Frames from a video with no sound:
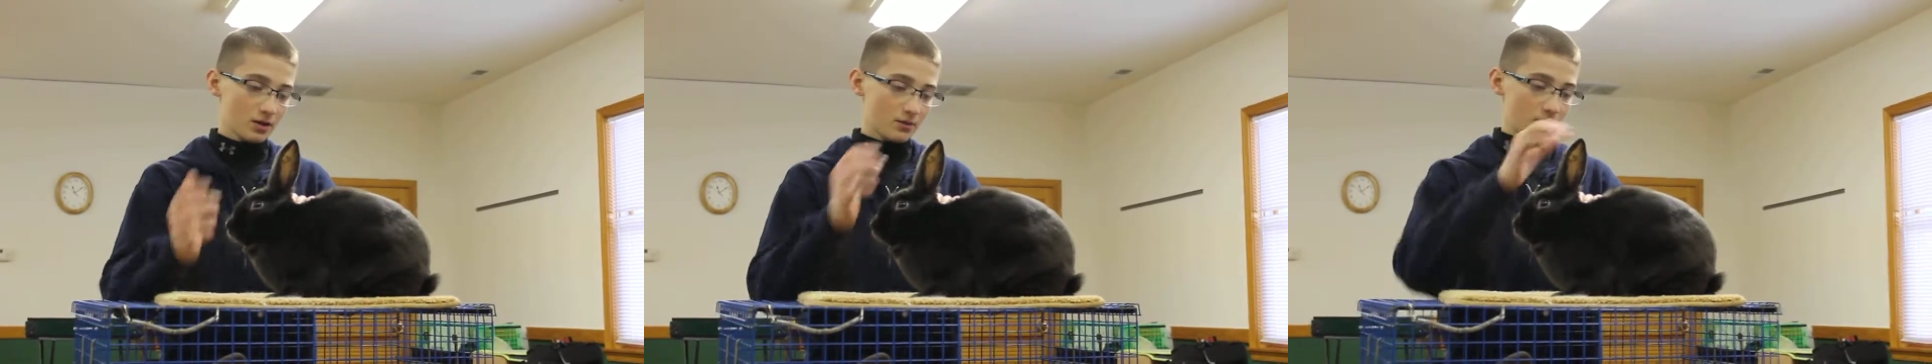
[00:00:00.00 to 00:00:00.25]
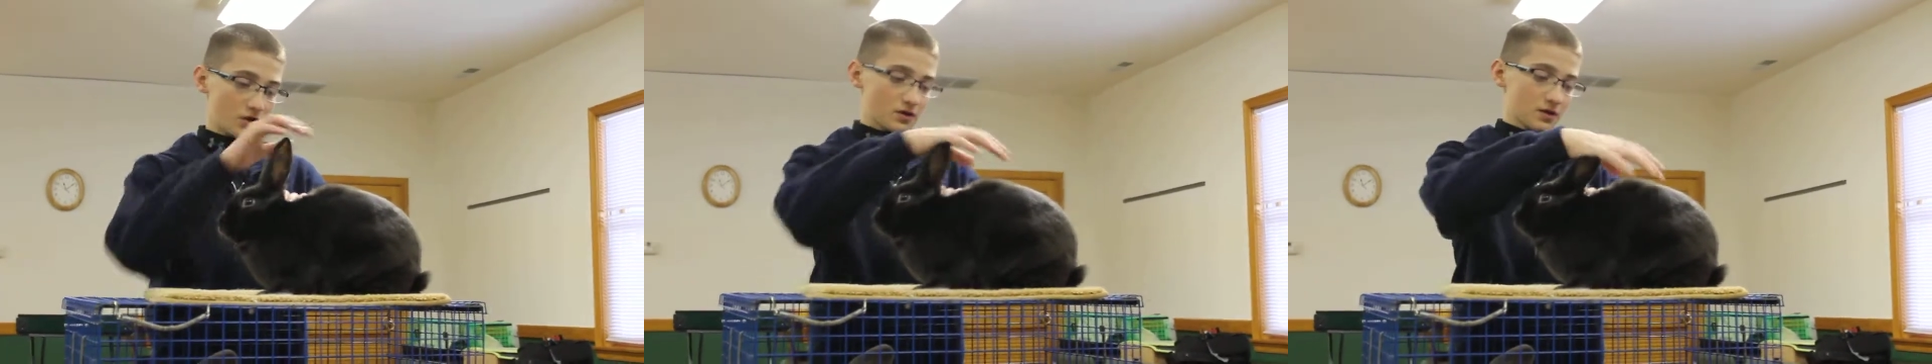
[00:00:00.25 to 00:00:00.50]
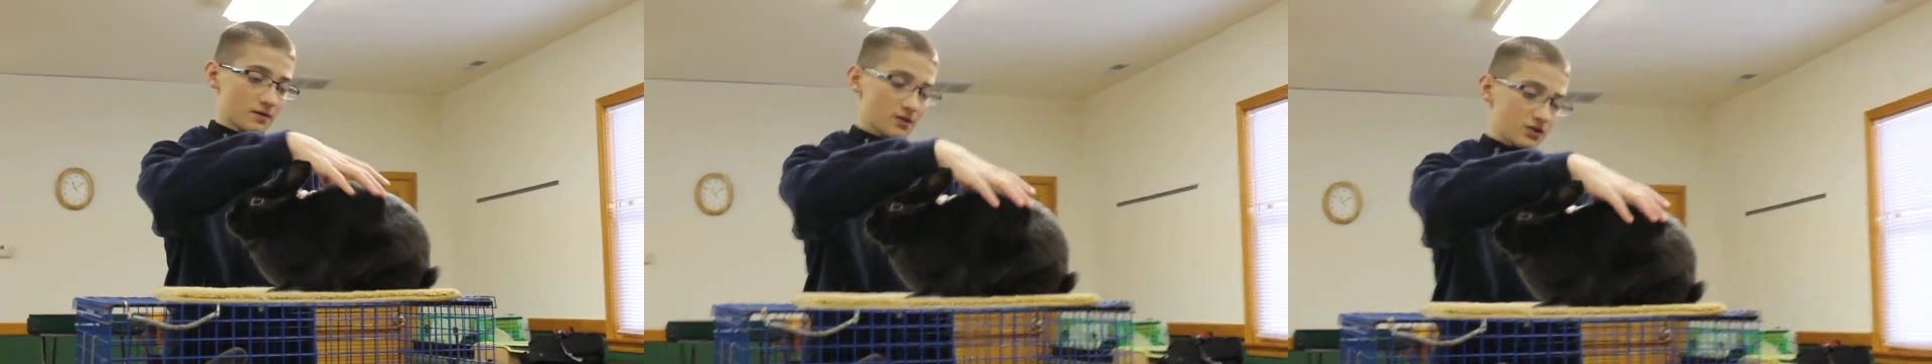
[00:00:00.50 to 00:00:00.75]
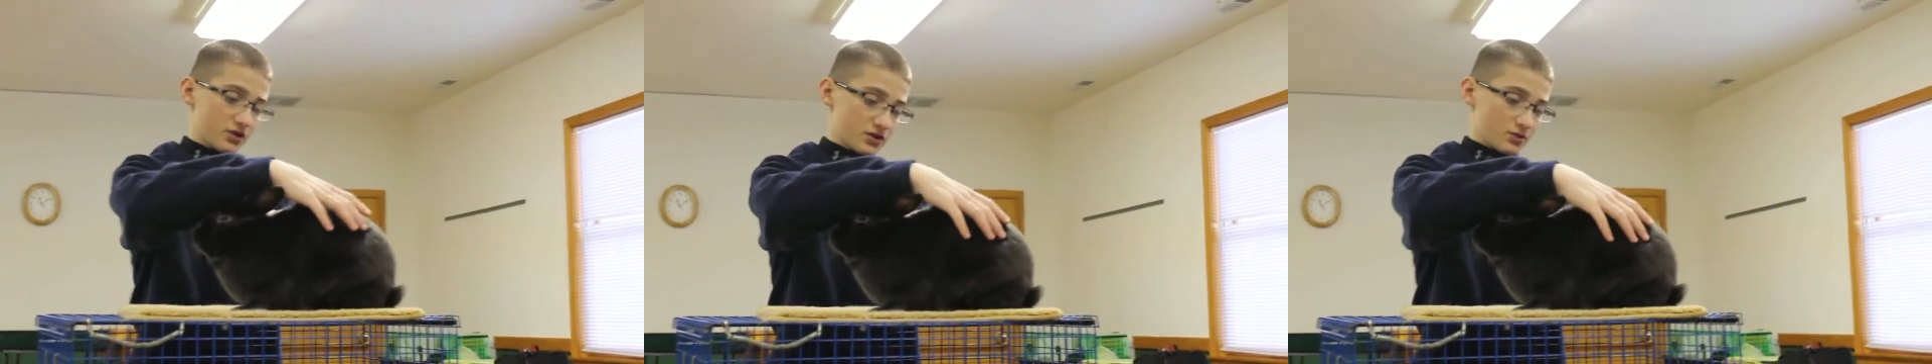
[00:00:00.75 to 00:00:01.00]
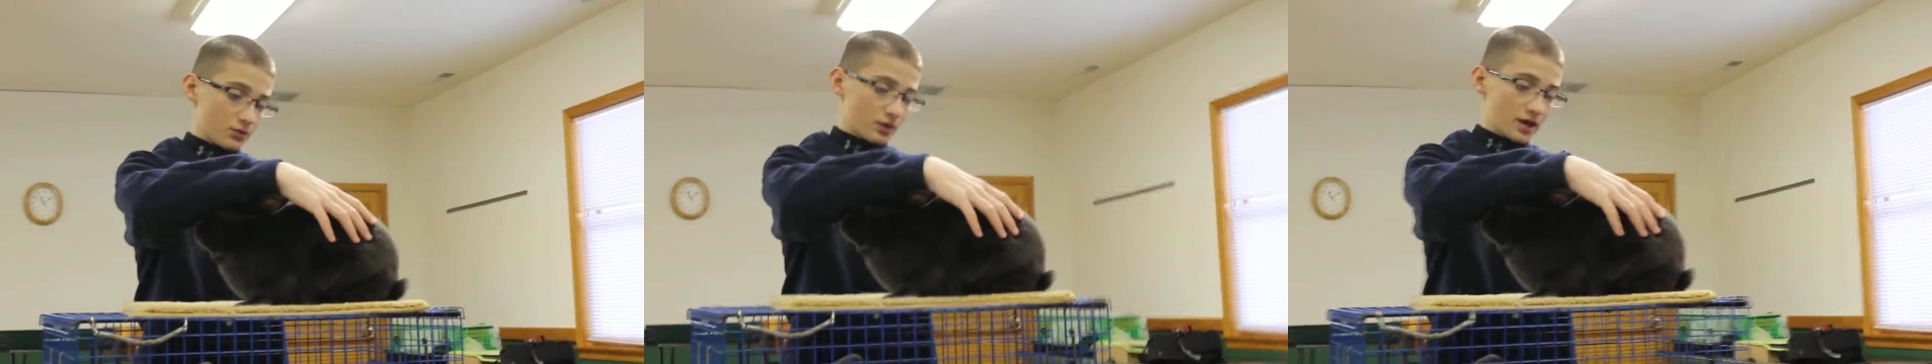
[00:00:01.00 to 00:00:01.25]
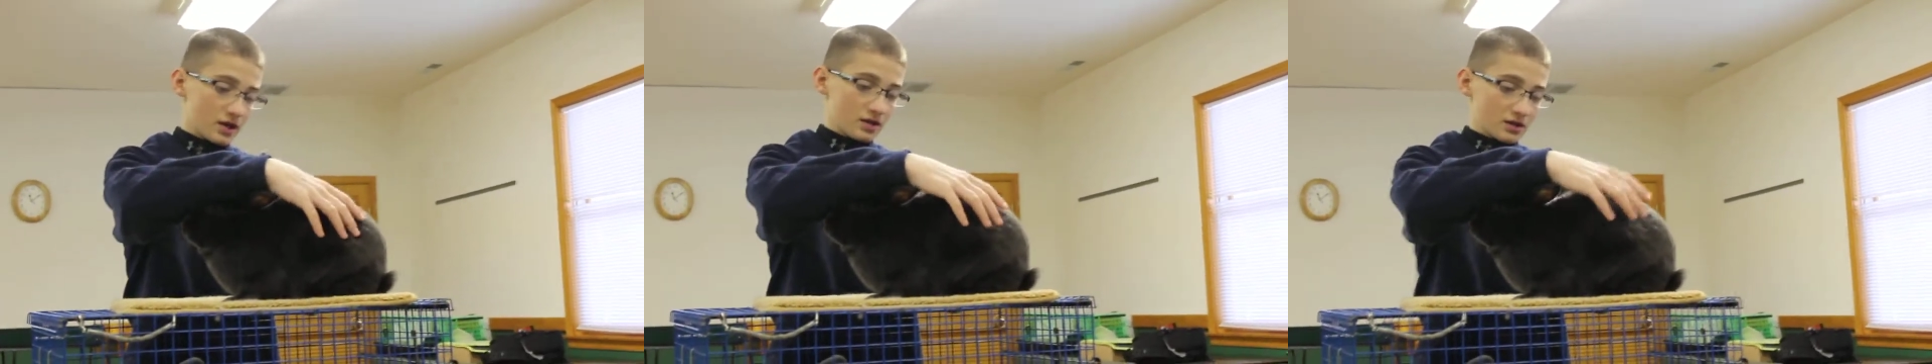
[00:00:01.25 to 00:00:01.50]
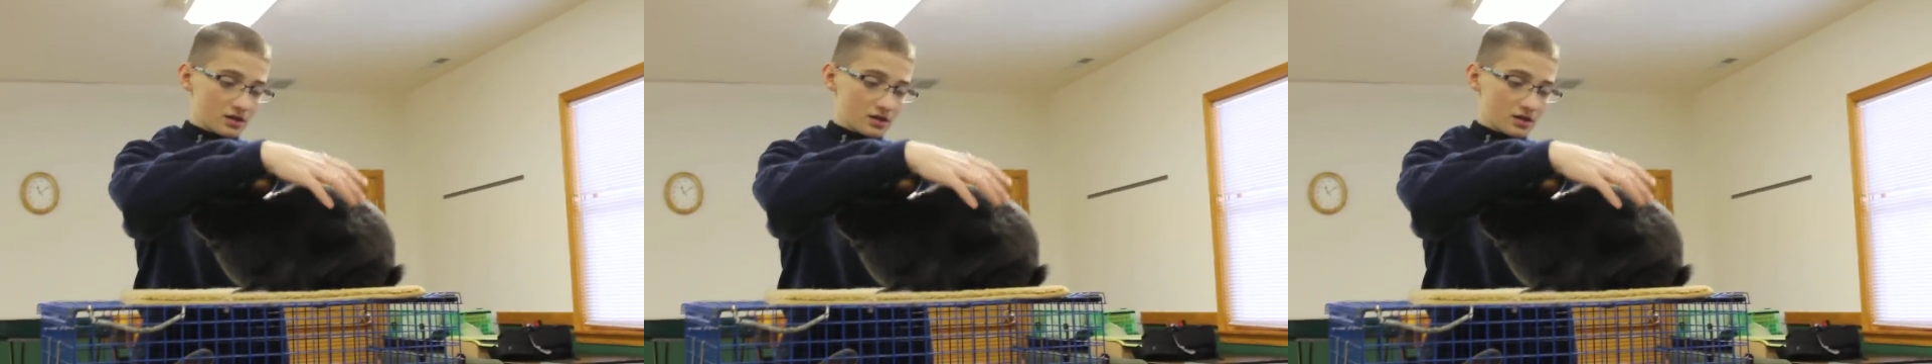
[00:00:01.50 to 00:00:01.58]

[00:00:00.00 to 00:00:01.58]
Most of it's just white